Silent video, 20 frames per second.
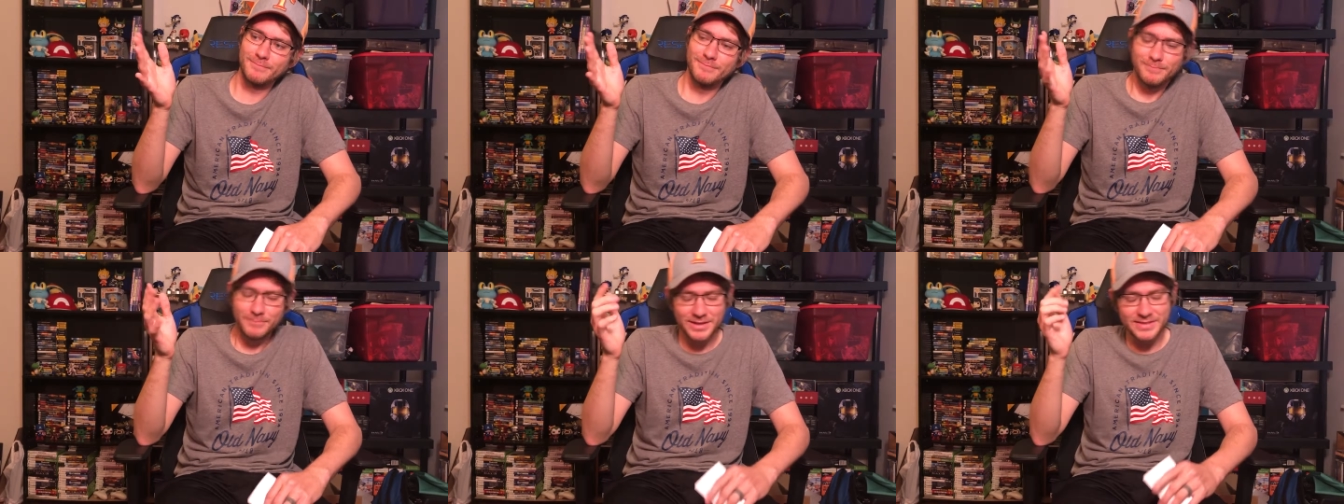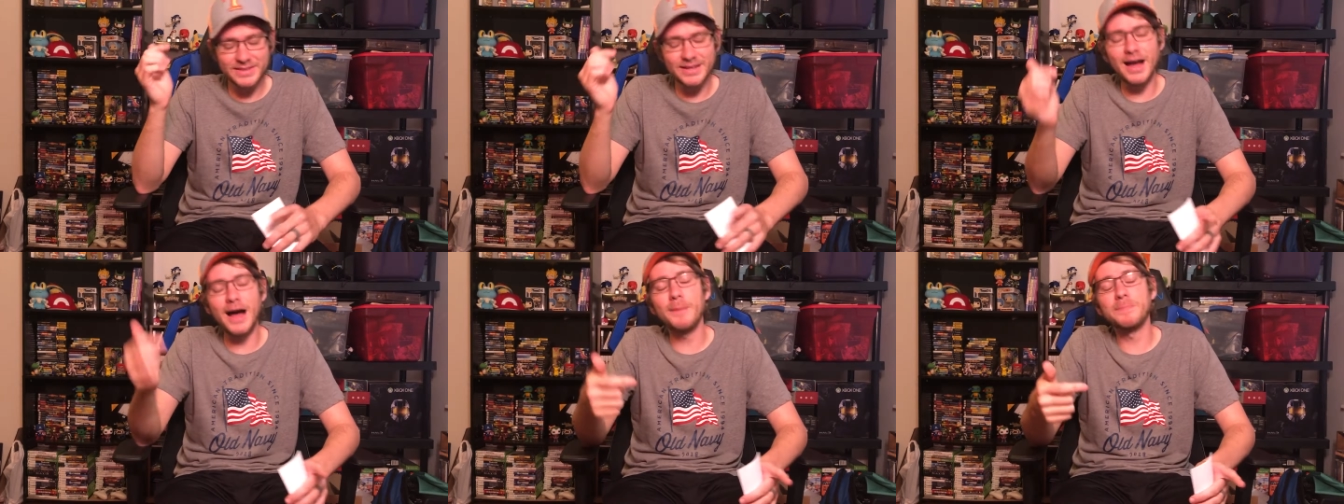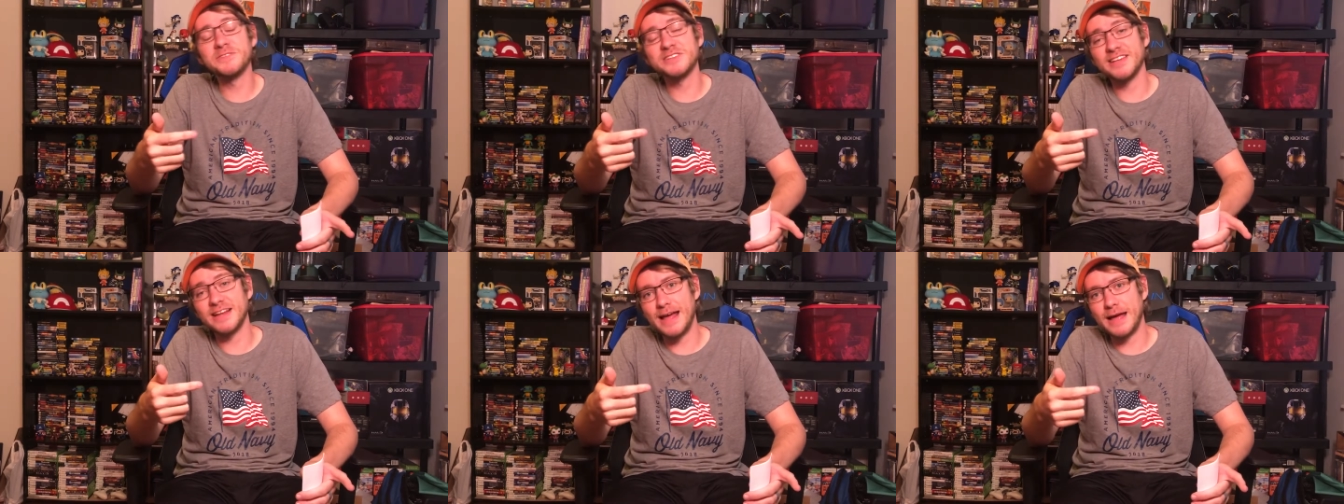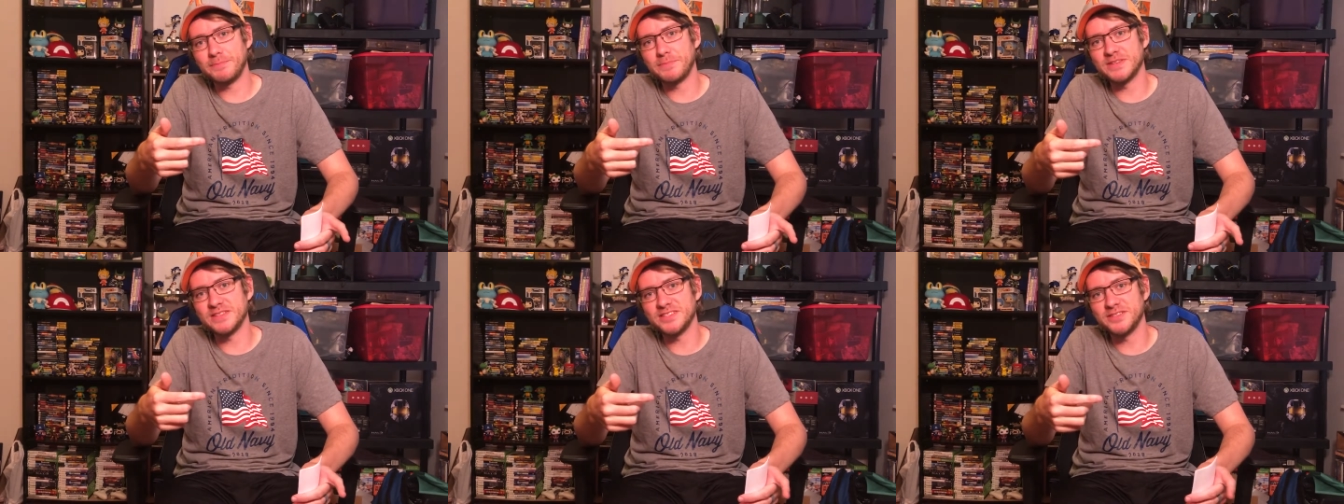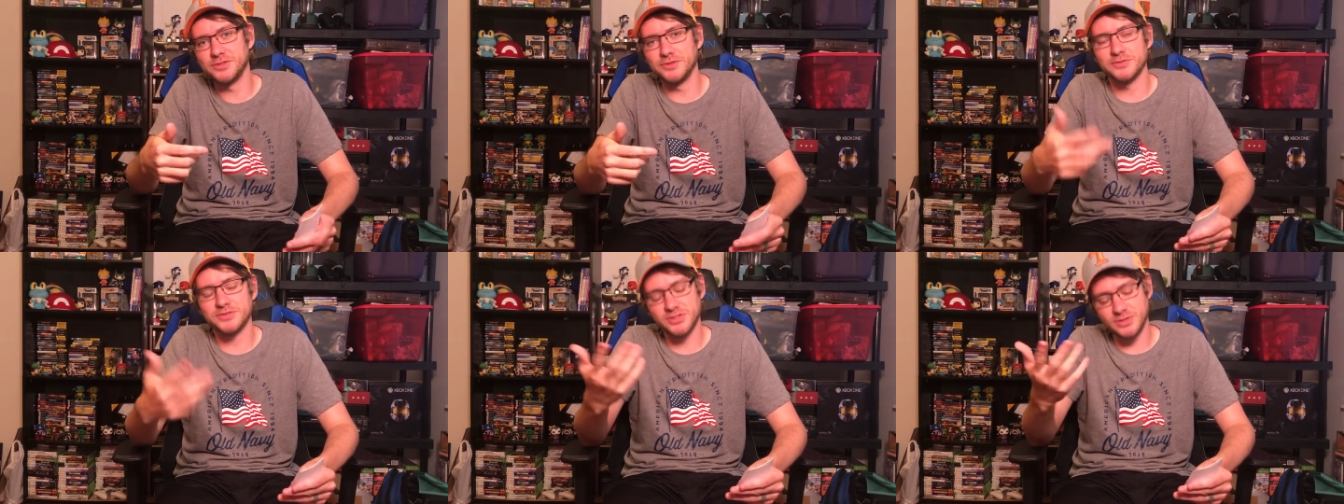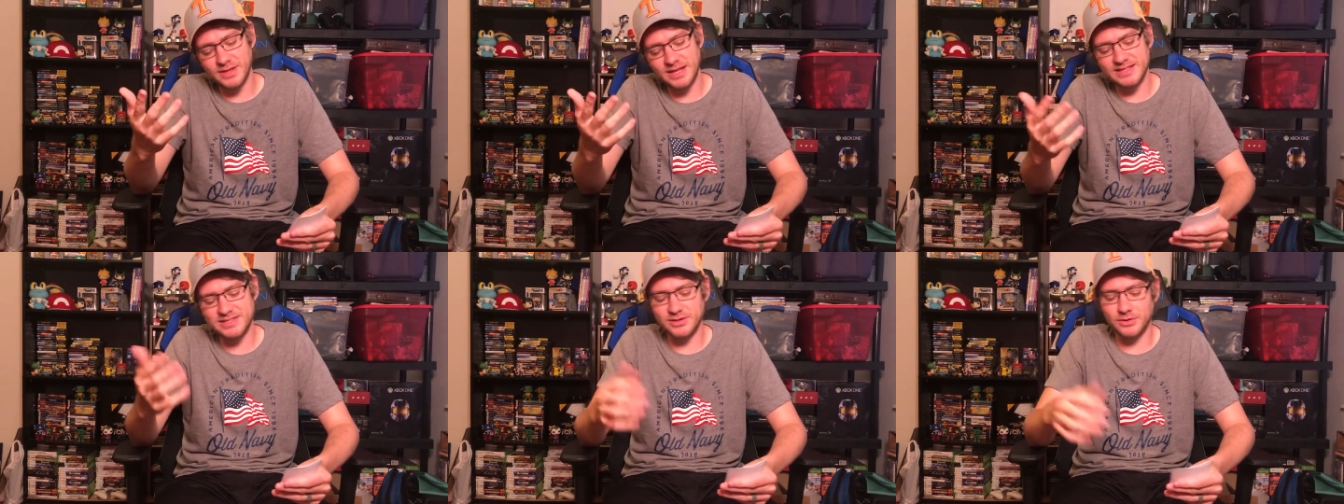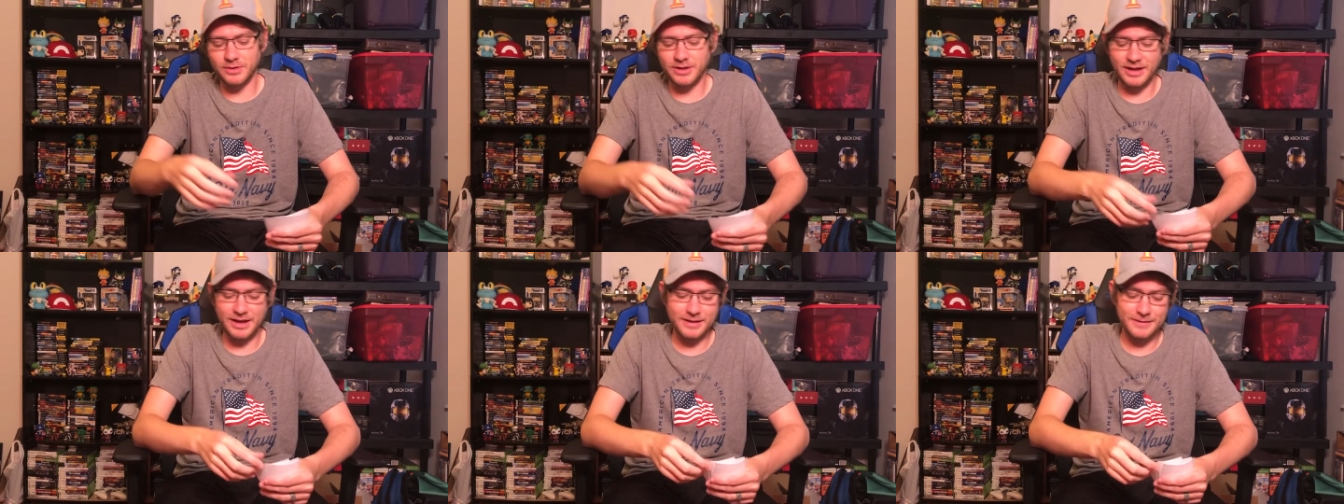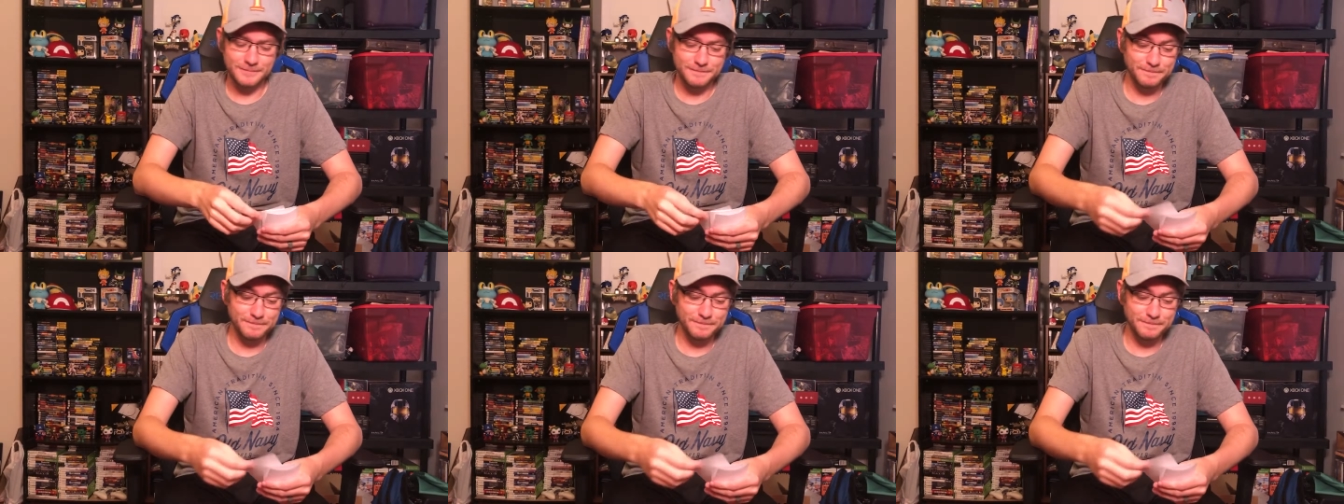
But the opposite happens too, so that's okay.